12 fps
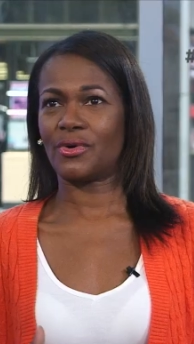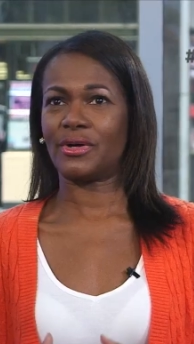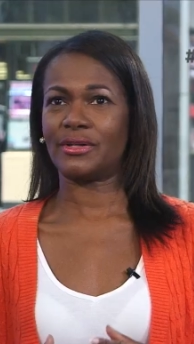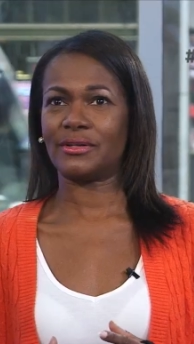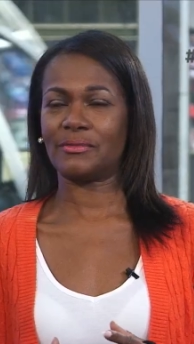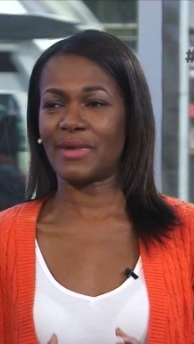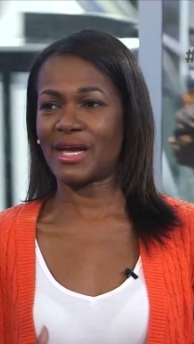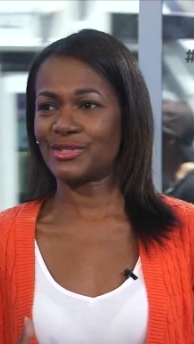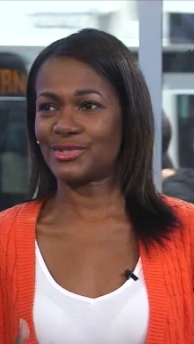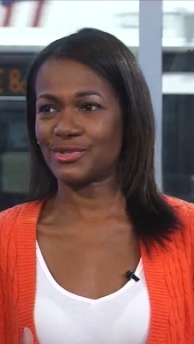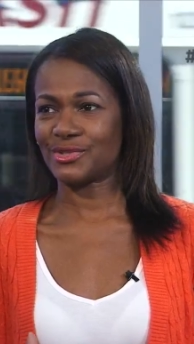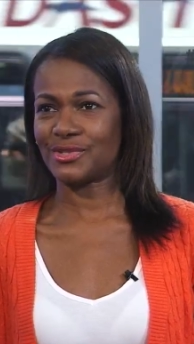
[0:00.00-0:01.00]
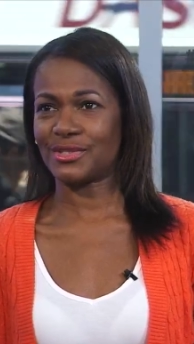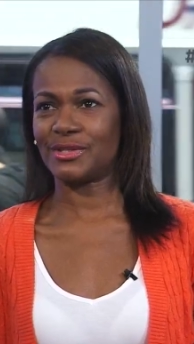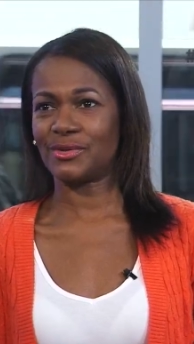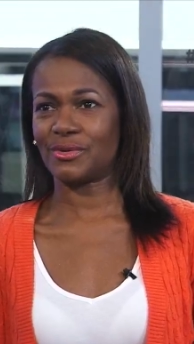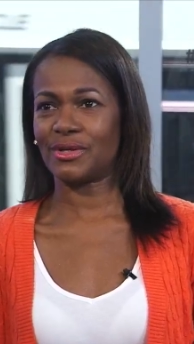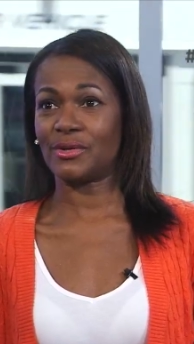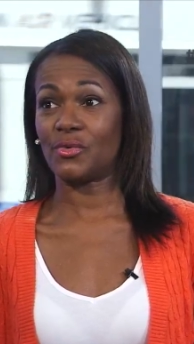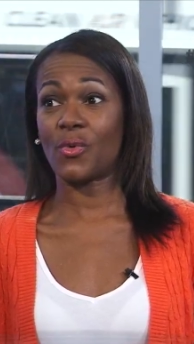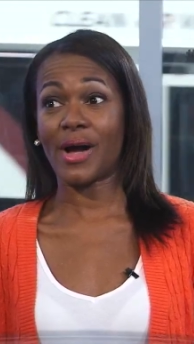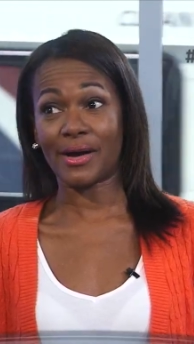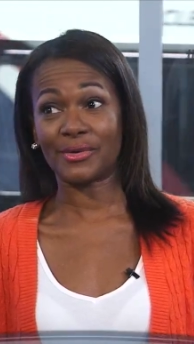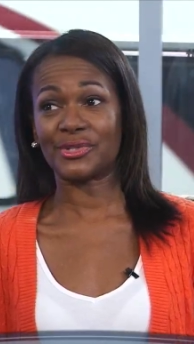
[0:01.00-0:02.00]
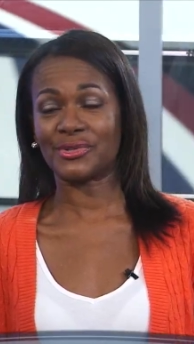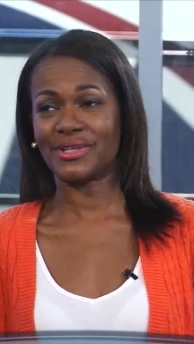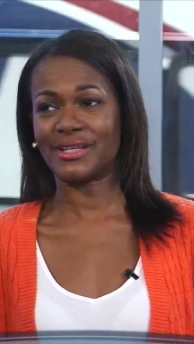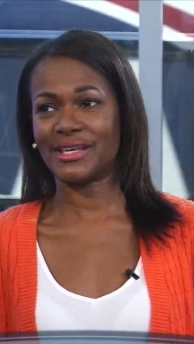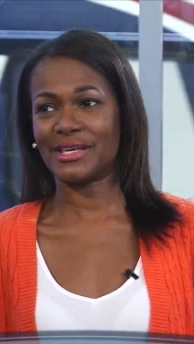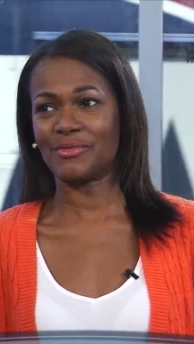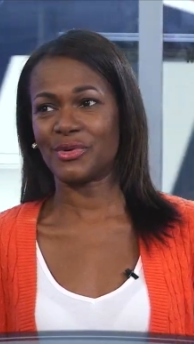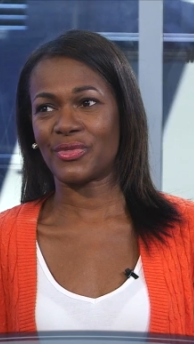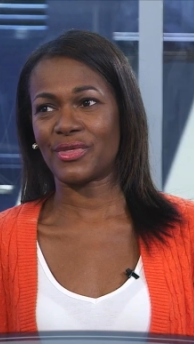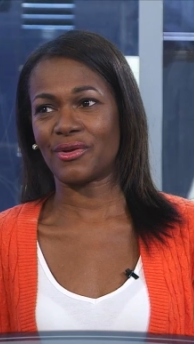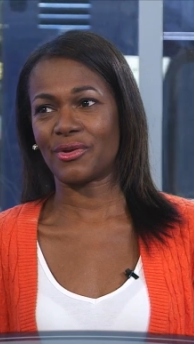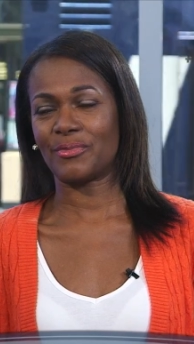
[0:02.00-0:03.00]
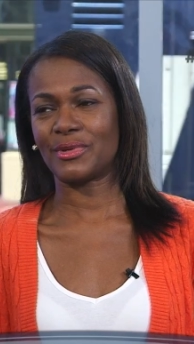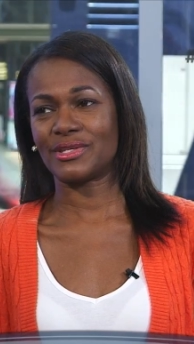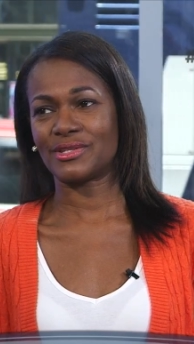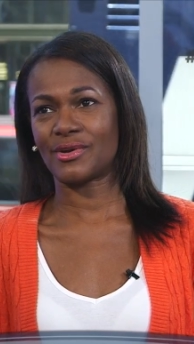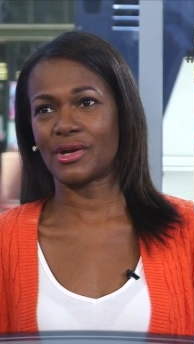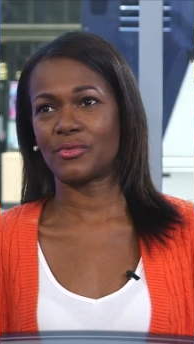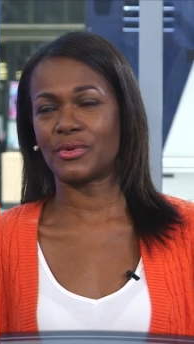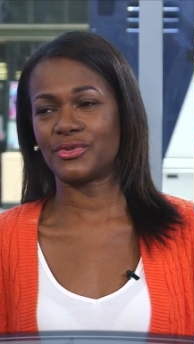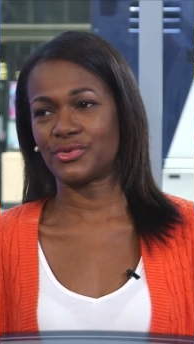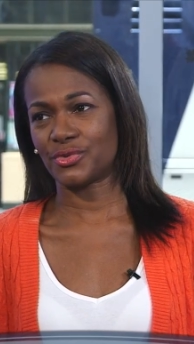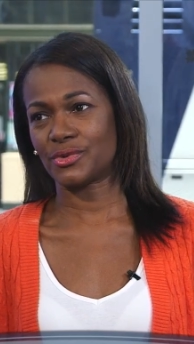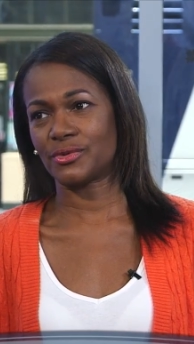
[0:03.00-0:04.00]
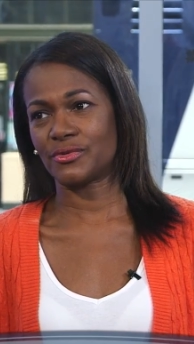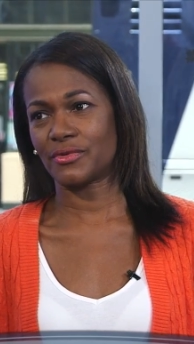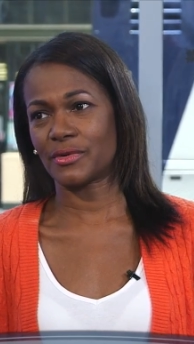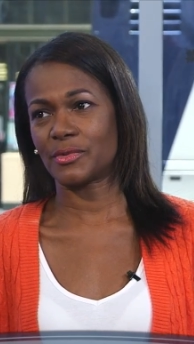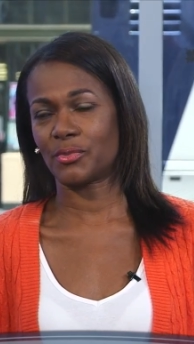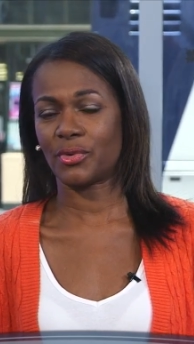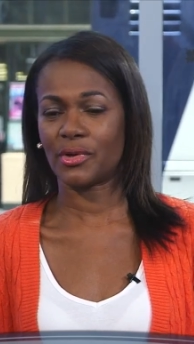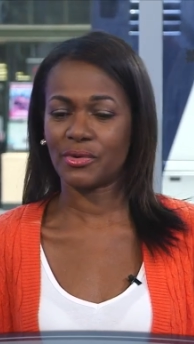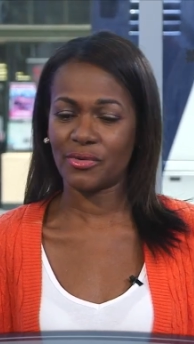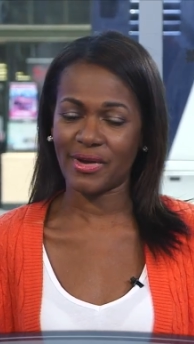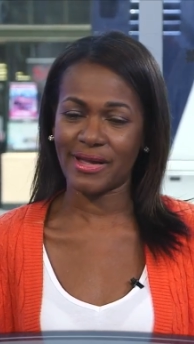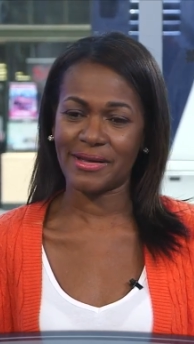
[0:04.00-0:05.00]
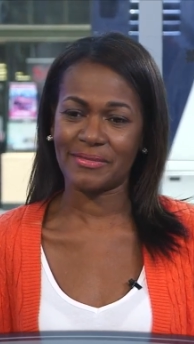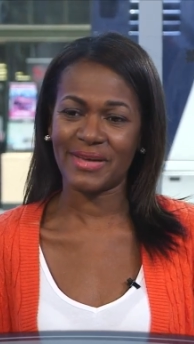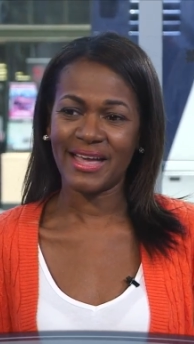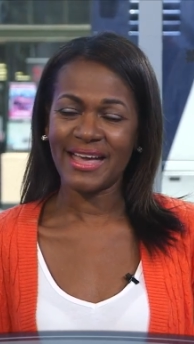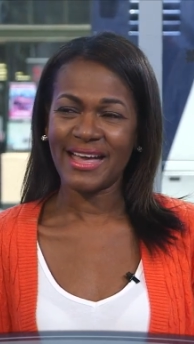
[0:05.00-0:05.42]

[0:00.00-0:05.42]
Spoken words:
on a master's degree while doing chemotherapy, so I withdrew from the program.